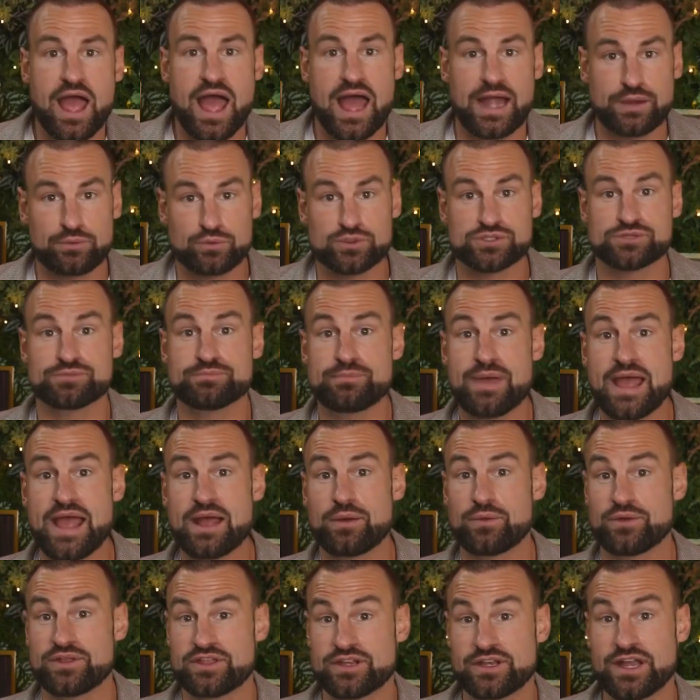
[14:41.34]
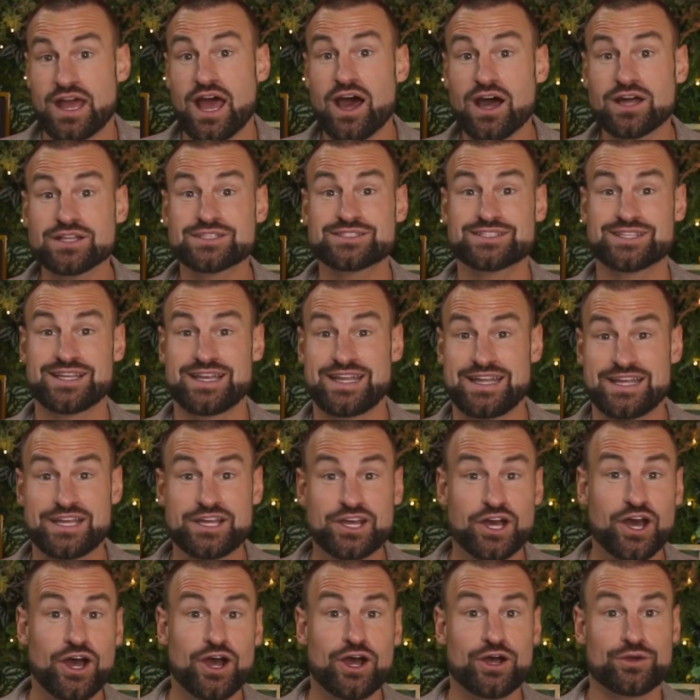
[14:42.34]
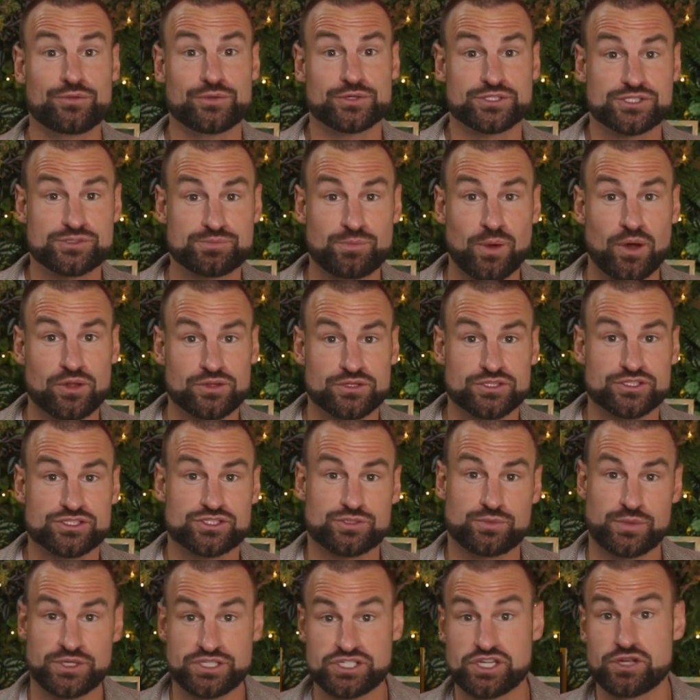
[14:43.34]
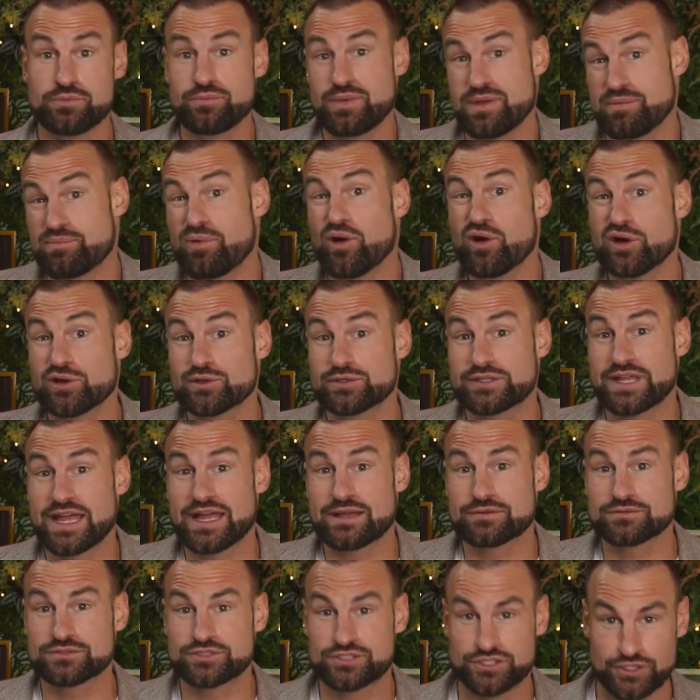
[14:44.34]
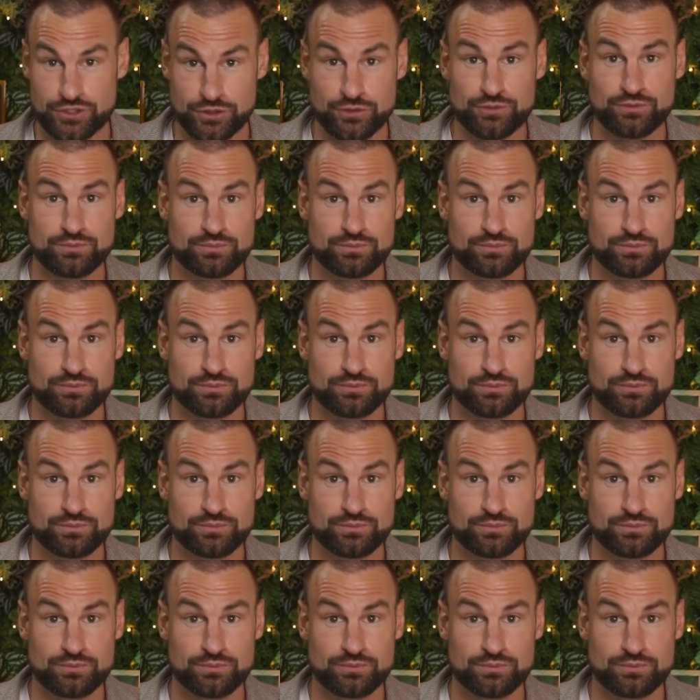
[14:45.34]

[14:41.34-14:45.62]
and was met with an utterly curt response, which can be boiled down to,